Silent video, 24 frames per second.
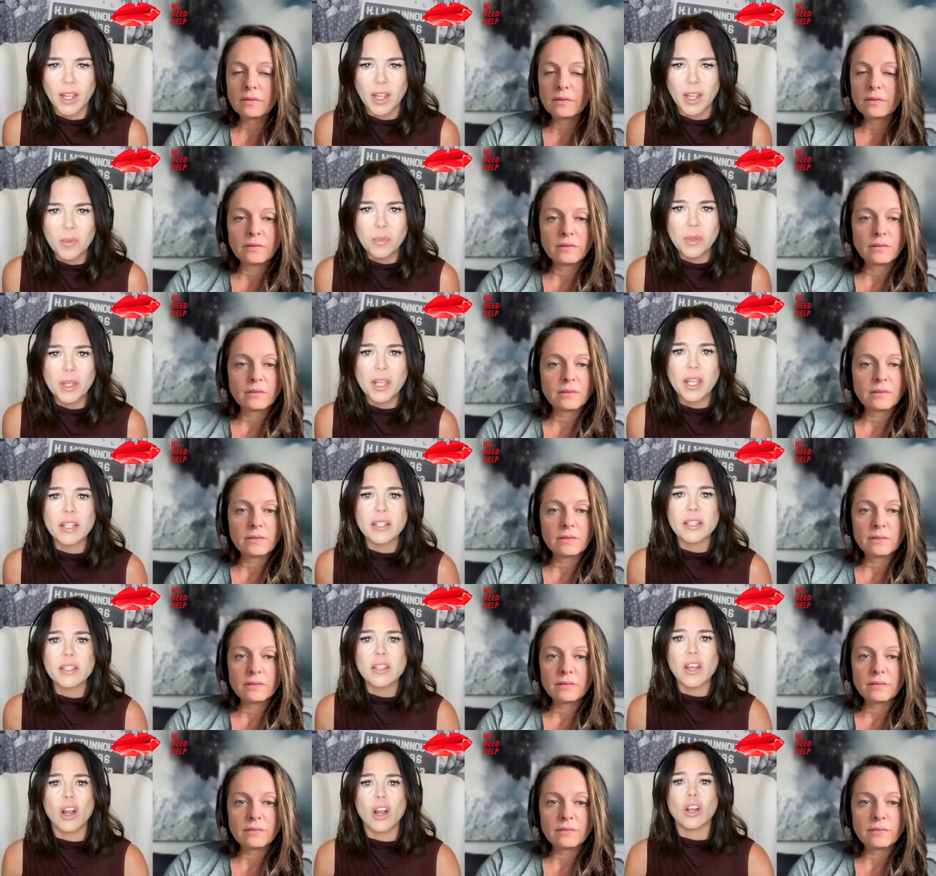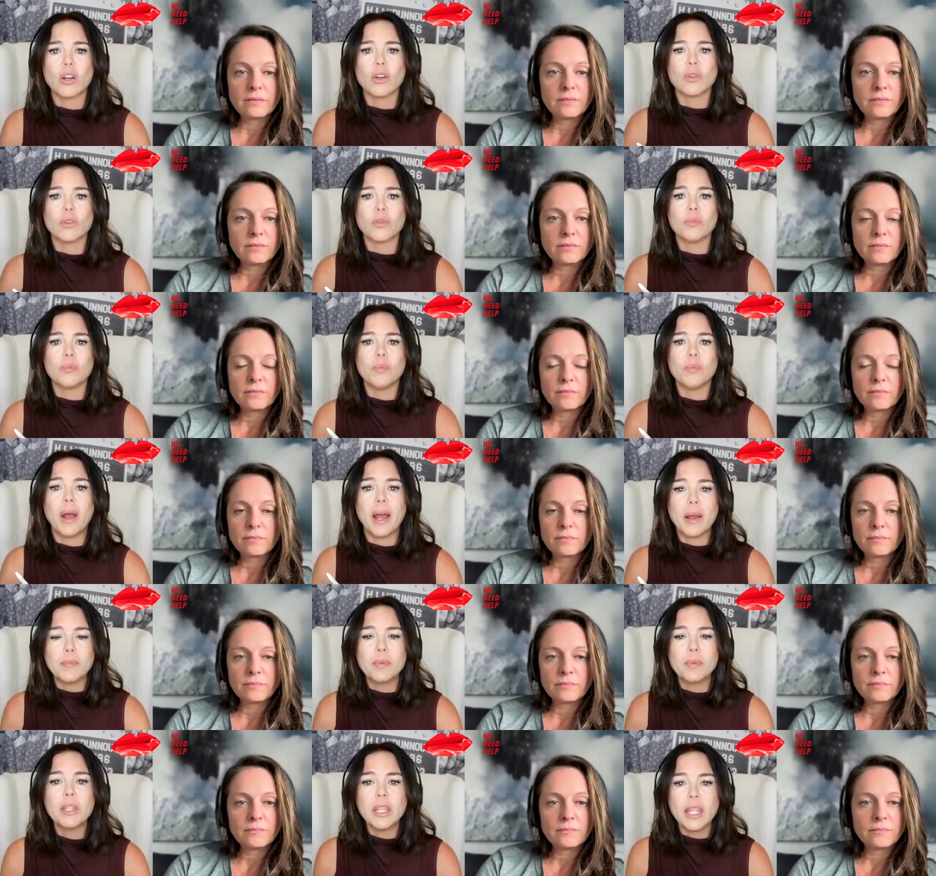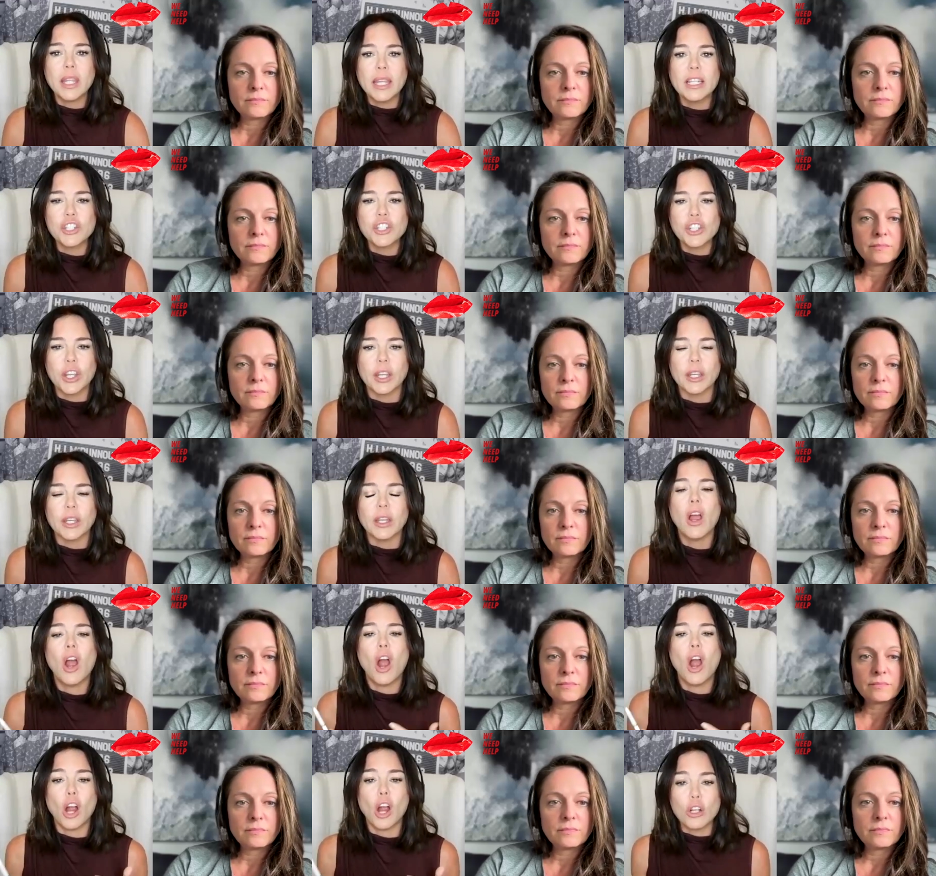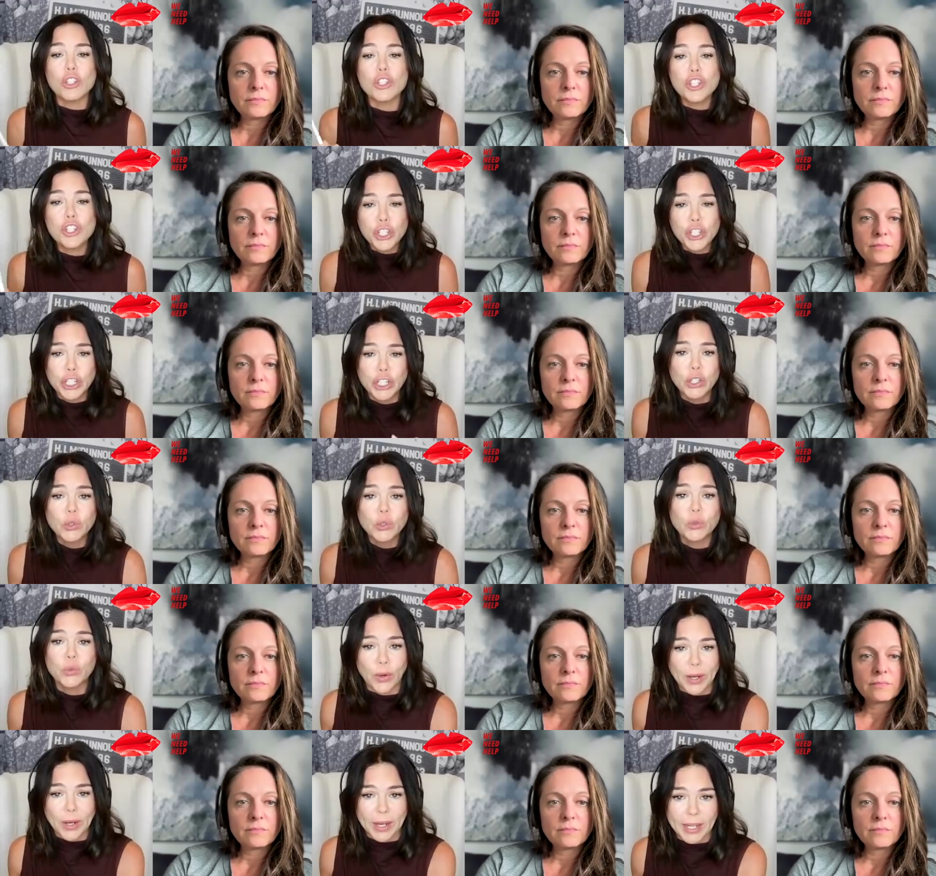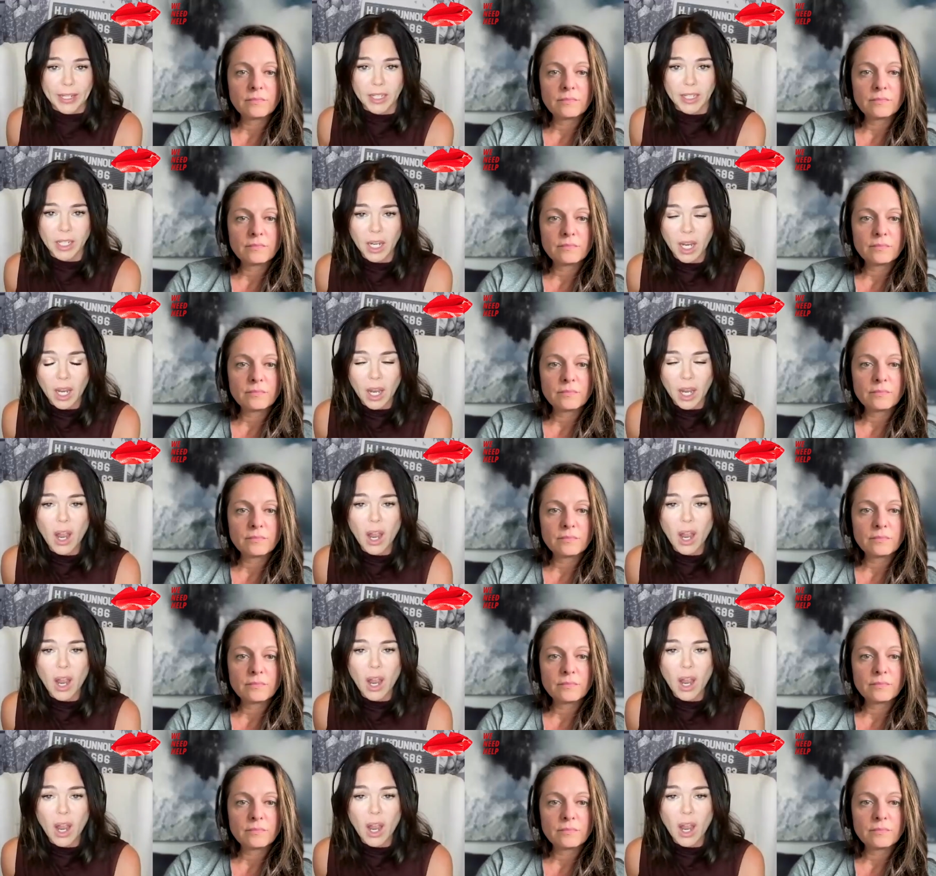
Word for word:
Speaker 1: because our population our children